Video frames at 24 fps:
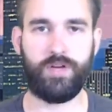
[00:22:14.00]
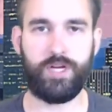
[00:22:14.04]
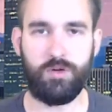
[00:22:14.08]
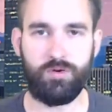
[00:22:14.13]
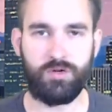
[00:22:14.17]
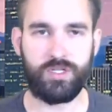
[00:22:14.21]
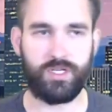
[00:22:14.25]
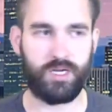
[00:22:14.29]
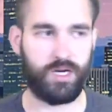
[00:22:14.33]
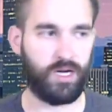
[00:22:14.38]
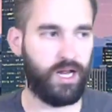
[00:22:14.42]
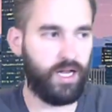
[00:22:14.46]

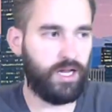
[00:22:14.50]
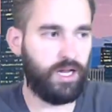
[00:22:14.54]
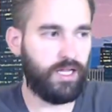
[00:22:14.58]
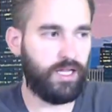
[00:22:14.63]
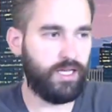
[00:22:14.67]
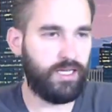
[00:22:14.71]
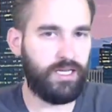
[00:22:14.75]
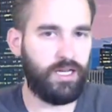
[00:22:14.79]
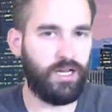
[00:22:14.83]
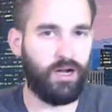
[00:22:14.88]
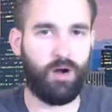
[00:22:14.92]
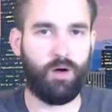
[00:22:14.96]
Houston.
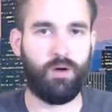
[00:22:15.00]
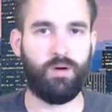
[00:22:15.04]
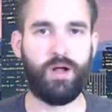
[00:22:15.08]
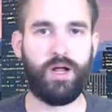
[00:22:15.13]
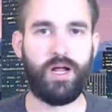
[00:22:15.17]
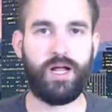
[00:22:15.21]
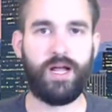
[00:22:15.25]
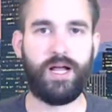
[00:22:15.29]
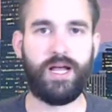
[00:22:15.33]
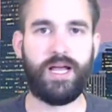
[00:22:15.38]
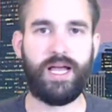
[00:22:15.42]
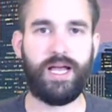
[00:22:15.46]

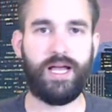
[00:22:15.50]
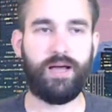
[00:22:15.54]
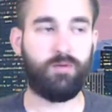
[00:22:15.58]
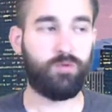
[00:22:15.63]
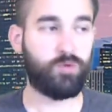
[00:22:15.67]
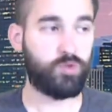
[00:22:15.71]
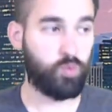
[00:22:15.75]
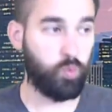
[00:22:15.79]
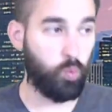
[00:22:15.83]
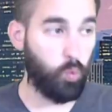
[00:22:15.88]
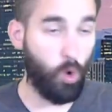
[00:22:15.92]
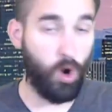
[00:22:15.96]

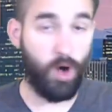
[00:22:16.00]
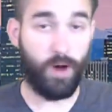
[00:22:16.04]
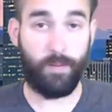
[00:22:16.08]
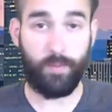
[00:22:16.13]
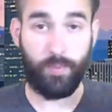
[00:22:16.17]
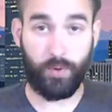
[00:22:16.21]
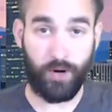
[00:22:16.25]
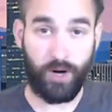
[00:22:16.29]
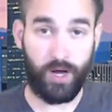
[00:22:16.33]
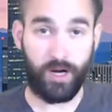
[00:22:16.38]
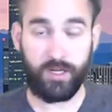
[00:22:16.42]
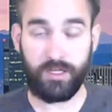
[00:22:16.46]
That was
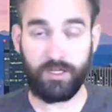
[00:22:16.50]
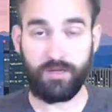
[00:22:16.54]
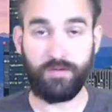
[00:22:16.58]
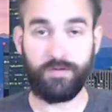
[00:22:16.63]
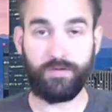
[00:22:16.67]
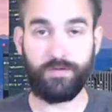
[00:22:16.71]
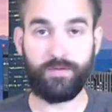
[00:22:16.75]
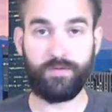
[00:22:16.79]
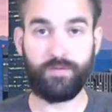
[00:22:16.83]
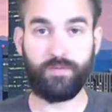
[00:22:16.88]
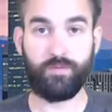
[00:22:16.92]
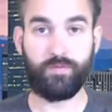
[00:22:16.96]
one
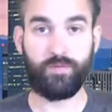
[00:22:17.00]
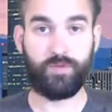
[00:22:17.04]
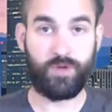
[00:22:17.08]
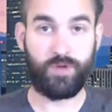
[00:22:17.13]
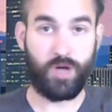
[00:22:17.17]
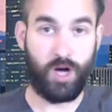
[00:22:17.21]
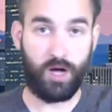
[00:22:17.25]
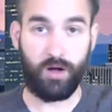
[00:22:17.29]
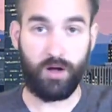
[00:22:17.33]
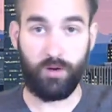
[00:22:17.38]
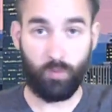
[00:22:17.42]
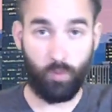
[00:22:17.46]
productive
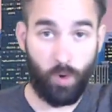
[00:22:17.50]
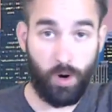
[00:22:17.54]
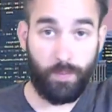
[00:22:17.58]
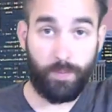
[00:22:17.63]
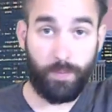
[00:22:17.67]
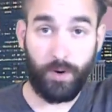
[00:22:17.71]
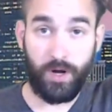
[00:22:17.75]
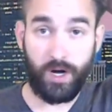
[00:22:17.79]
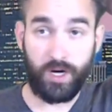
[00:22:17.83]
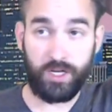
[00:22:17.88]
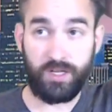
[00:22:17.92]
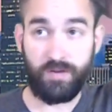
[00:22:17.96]

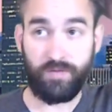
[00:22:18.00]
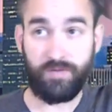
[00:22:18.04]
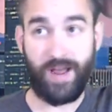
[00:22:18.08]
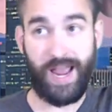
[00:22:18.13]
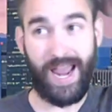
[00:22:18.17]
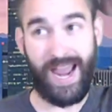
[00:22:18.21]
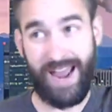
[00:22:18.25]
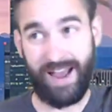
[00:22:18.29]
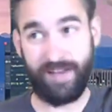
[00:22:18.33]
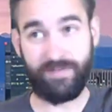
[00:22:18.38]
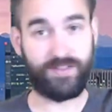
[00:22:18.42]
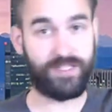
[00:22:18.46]

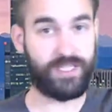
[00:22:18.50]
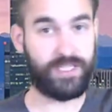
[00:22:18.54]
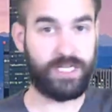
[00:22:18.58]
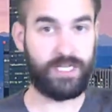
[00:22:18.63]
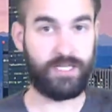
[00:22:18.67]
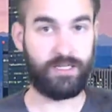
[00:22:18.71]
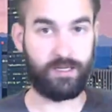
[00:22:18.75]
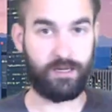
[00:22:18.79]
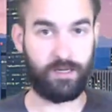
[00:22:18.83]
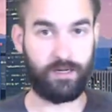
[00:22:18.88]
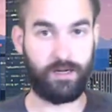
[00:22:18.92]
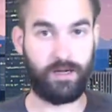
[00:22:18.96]
half
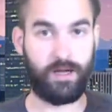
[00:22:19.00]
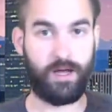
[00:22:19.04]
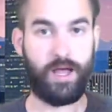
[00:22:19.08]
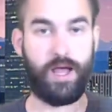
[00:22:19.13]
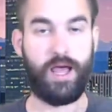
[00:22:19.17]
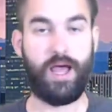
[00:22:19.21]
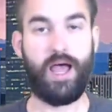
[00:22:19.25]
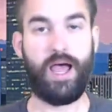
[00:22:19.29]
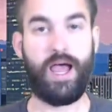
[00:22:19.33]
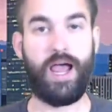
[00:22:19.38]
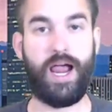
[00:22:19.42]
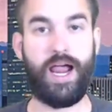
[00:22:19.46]
season,
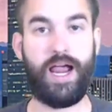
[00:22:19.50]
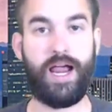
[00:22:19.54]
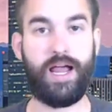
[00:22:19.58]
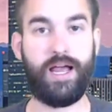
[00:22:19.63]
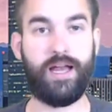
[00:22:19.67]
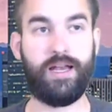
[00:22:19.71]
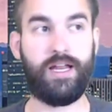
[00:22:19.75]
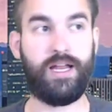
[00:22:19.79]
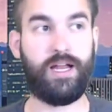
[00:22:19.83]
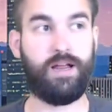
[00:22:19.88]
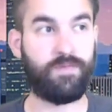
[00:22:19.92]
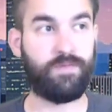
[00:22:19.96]

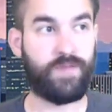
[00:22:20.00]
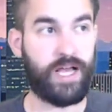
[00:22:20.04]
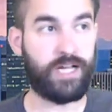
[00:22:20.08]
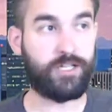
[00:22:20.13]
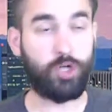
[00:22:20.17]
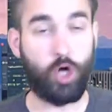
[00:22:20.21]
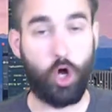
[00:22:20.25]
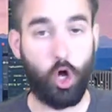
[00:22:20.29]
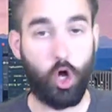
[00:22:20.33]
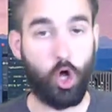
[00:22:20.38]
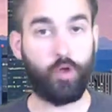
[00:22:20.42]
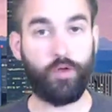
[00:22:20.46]
And if
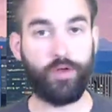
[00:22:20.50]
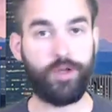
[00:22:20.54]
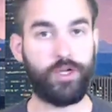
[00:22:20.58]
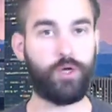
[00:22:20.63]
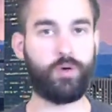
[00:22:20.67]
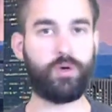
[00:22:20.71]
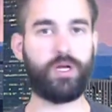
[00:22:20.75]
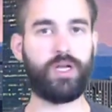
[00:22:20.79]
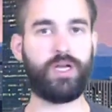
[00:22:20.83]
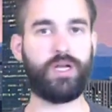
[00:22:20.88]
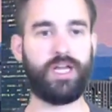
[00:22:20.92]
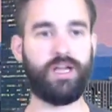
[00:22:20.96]
that's all
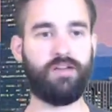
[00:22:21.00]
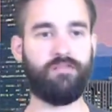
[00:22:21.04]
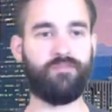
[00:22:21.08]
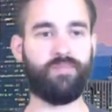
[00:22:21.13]
that you can